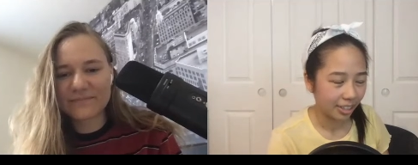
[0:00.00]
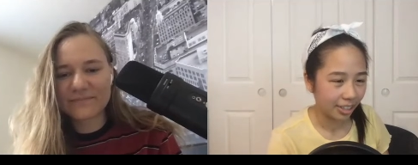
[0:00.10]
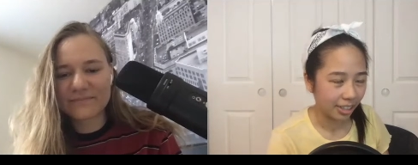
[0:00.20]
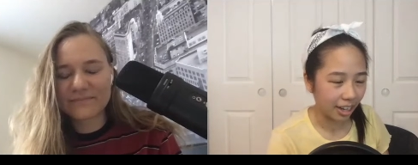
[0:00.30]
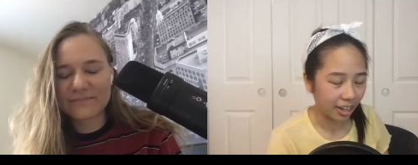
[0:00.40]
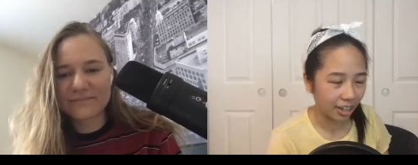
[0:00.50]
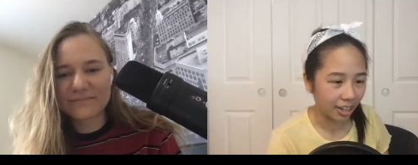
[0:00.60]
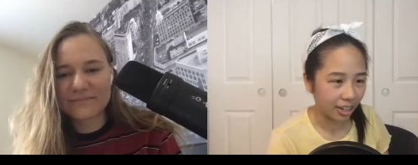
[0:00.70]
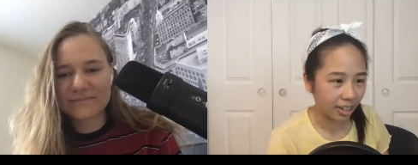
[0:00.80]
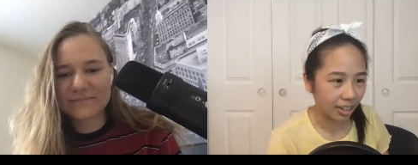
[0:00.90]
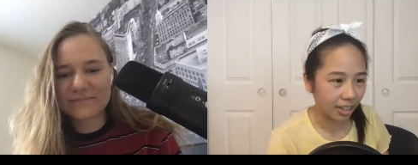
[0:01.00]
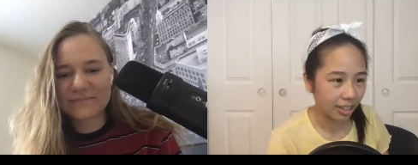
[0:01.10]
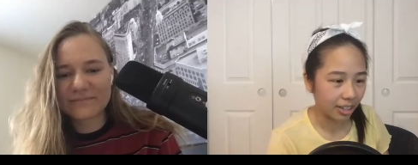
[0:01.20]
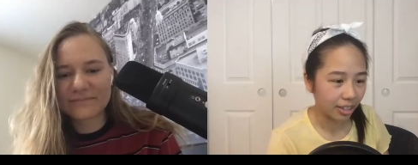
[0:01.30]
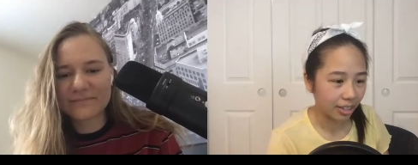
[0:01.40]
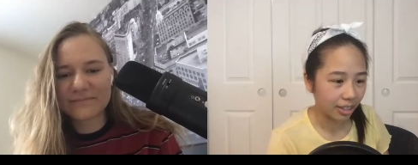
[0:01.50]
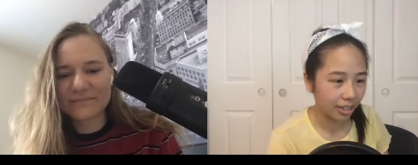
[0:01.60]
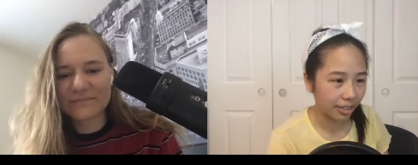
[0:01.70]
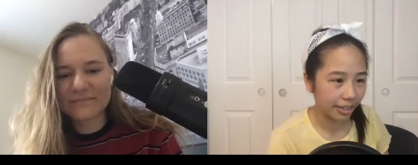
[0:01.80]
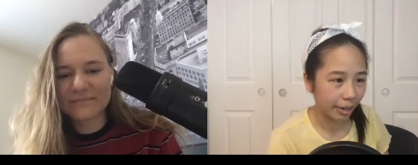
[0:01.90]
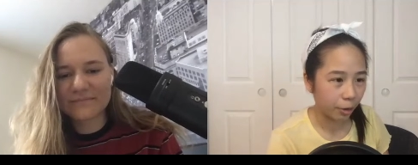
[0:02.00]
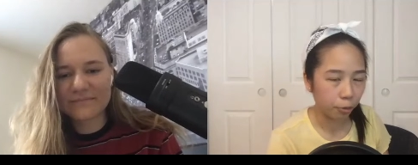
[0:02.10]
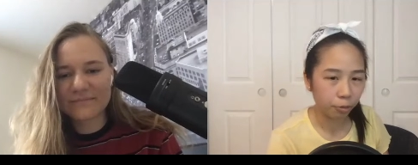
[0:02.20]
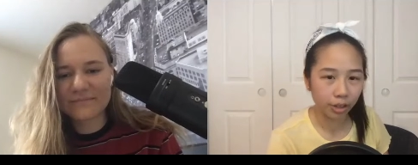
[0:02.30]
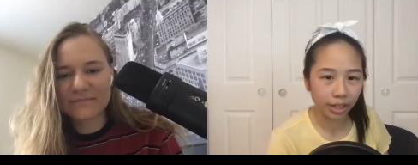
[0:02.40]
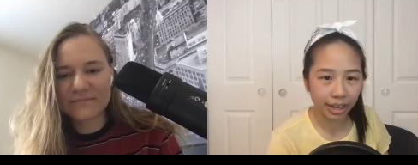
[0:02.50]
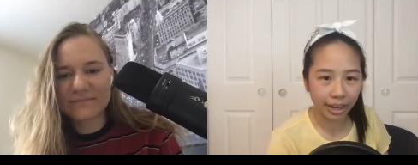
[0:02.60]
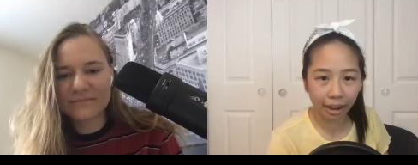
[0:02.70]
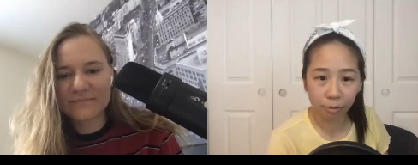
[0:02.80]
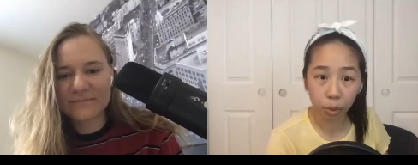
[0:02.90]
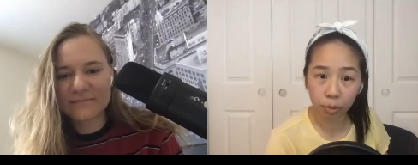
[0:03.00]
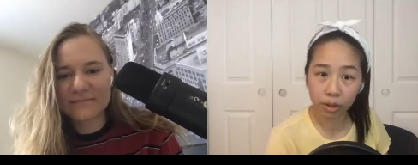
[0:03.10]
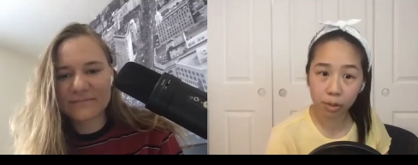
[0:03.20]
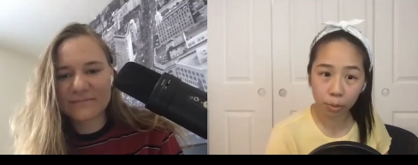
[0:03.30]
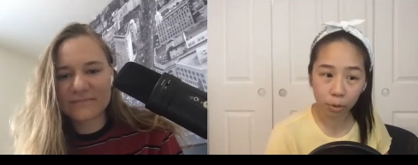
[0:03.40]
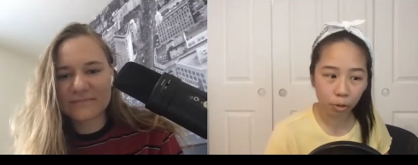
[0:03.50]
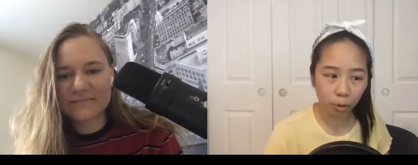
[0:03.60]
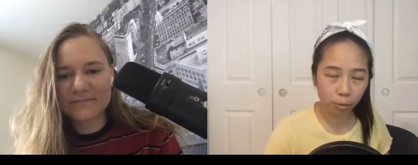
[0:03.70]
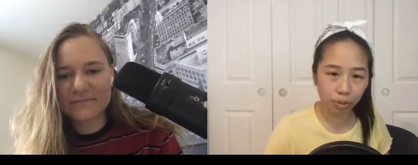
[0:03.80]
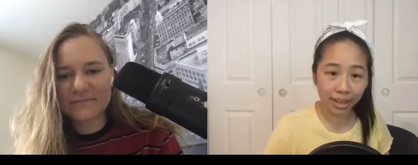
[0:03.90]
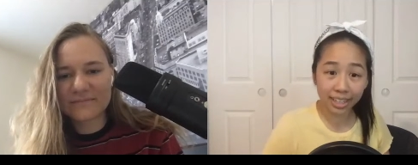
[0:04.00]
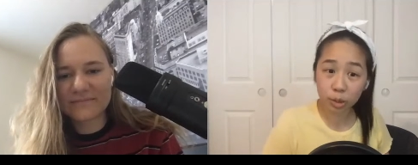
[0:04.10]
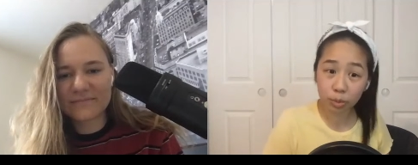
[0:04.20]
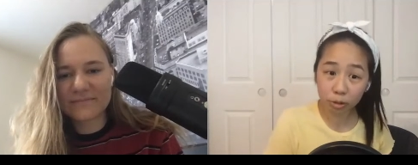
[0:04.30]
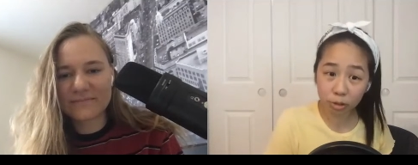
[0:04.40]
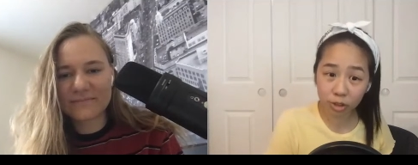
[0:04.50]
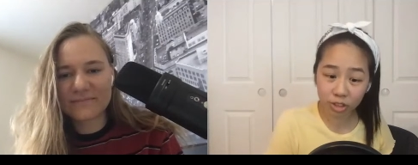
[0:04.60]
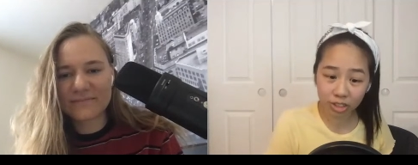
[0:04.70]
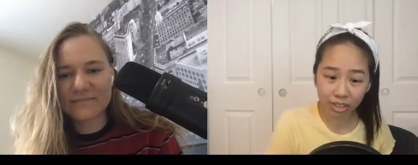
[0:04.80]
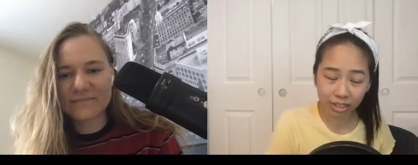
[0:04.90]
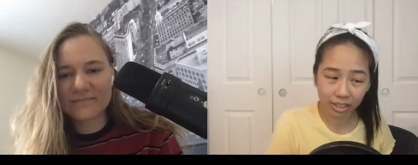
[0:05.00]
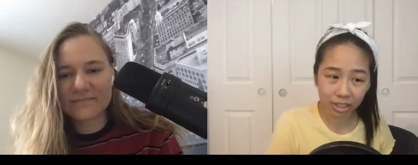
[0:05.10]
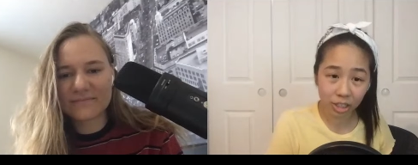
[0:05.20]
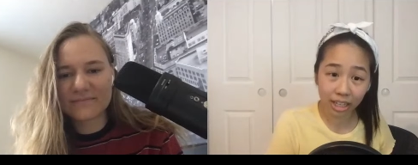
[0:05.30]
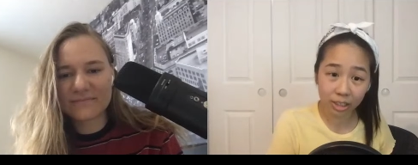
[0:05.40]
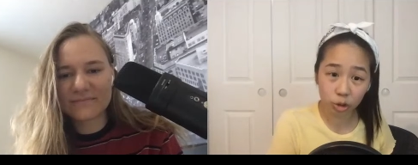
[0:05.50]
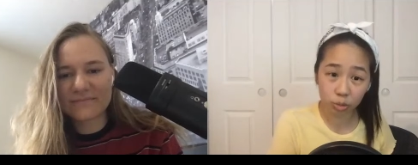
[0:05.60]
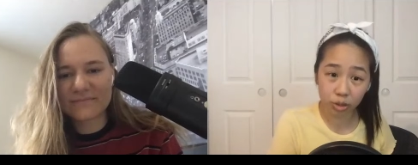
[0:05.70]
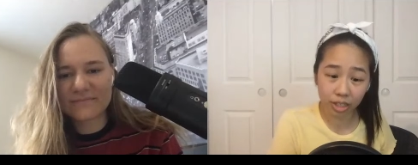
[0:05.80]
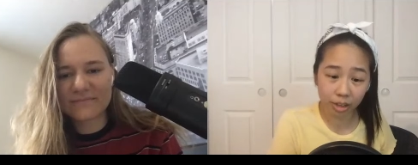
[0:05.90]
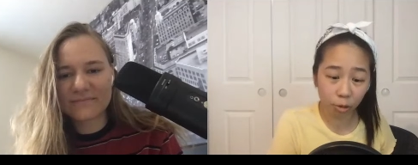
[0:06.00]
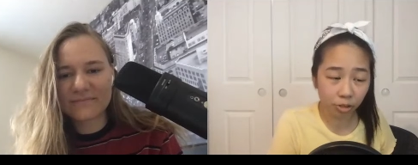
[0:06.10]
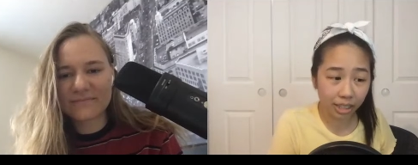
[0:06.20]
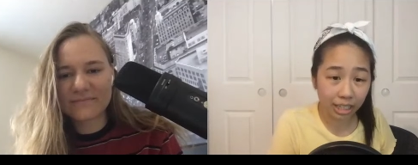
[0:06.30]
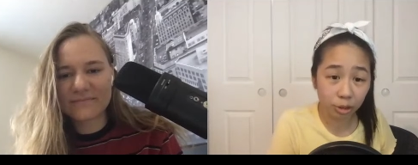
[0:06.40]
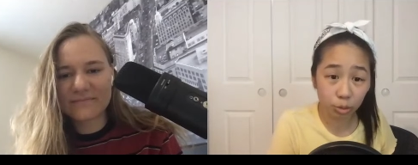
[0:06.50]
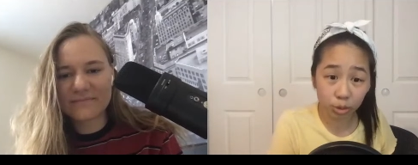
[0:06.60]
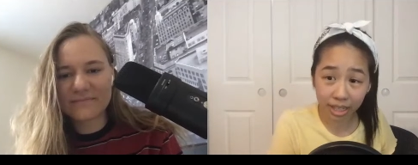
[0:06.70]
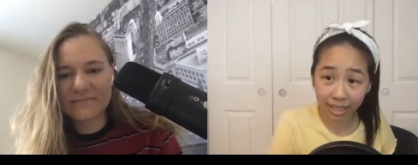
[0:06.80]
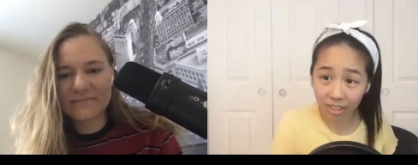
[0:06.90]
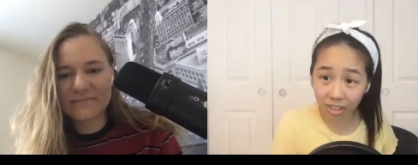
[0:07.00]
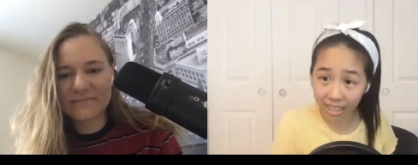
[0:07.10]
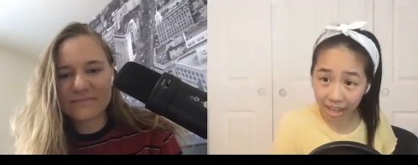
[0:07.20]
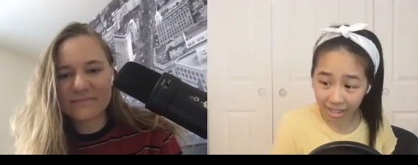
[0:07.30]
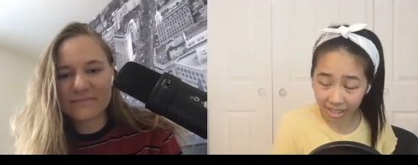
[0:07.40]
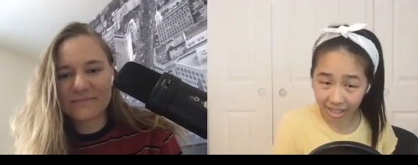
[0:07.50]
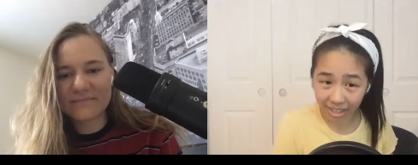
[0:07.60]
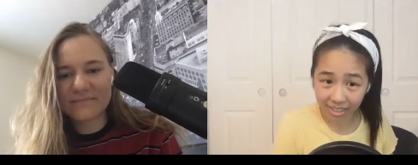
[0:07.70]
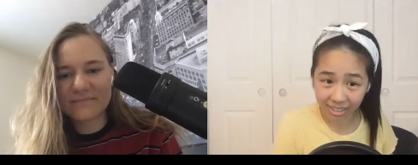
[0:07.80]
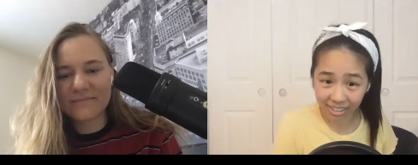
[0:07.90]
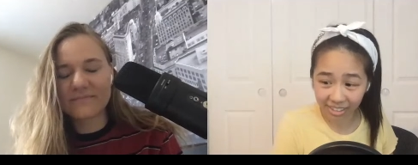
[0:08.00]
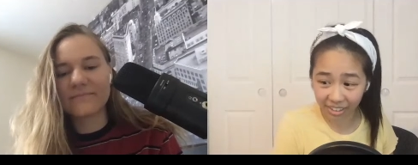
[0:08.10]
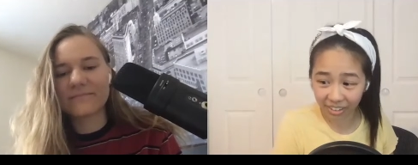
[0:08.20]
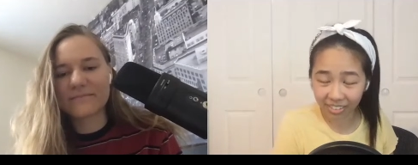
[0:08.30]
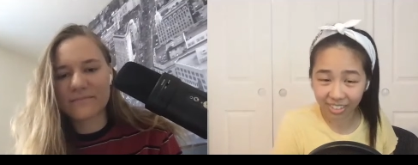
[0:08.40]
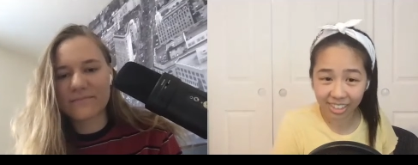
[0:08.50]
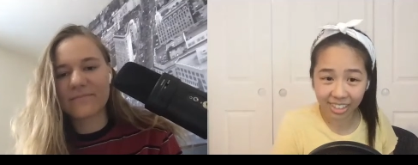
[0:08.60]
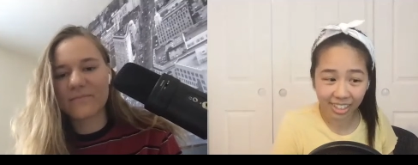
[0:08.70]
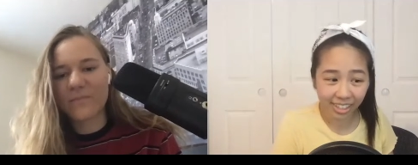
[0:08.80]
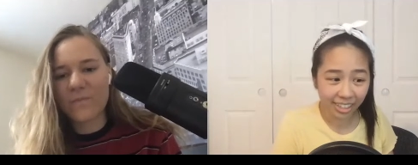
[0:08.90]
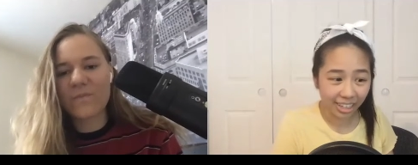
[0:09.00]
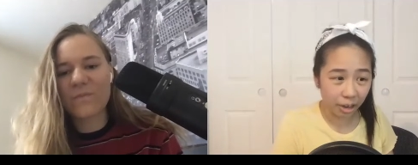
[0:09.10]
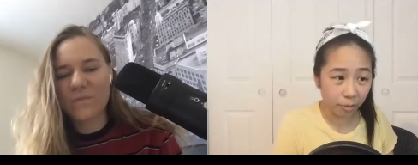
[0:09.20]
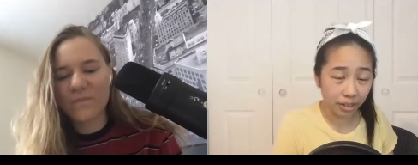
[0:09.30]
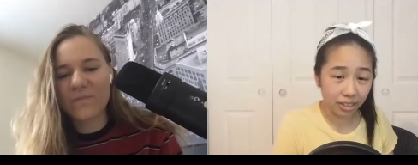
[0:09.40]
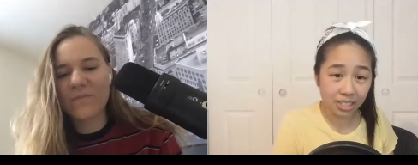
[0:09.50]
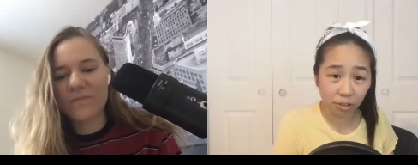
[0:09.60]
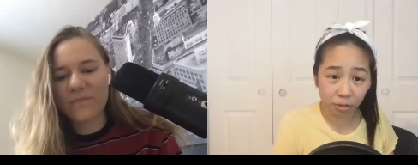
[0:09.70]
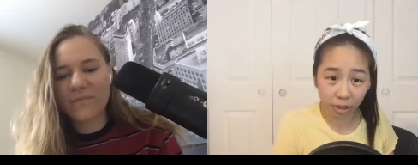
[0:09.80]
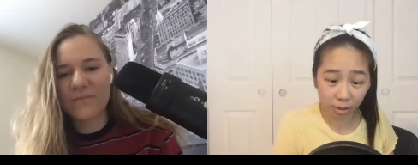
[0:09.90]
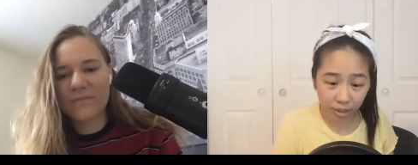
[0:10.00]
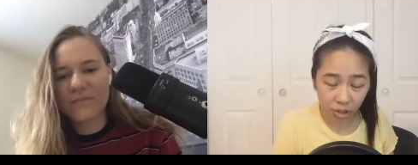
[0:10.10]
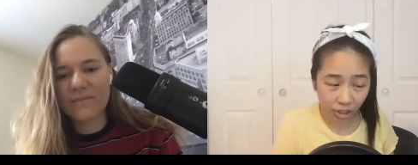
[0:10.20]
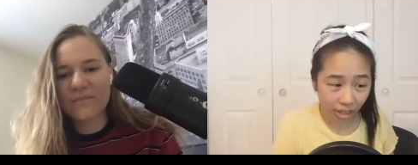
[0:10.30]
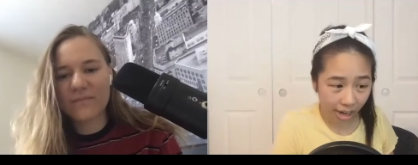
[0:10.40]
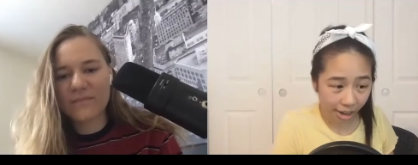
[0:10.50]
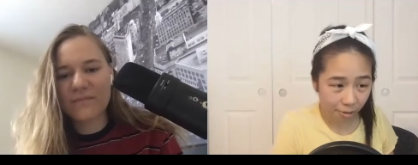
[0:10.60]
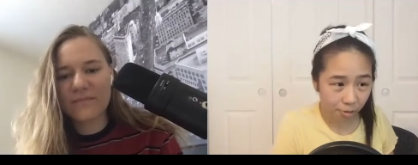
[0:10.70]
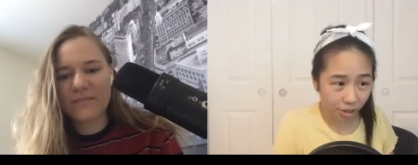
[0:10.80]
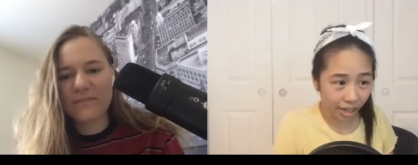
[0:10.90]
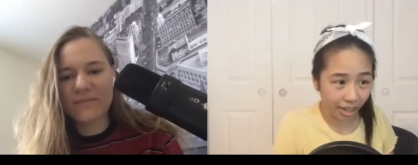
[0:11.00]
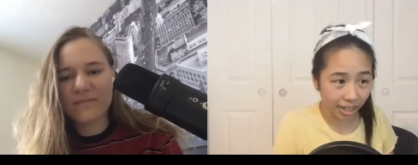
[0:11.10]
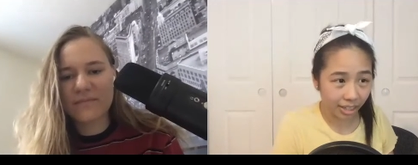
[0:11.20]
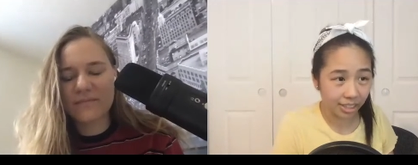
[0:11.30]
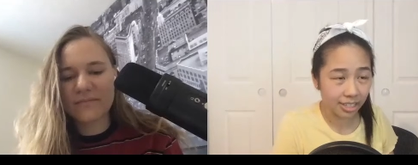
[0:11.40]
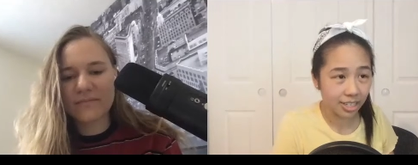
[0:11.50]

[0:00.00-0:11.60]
Speaker 1: uh, hopefully have more people been exposed to classical music. Hopefully, classical music has not died yet, you mm-hmm. know, mm-hmm. Um, and it's still very much alive. And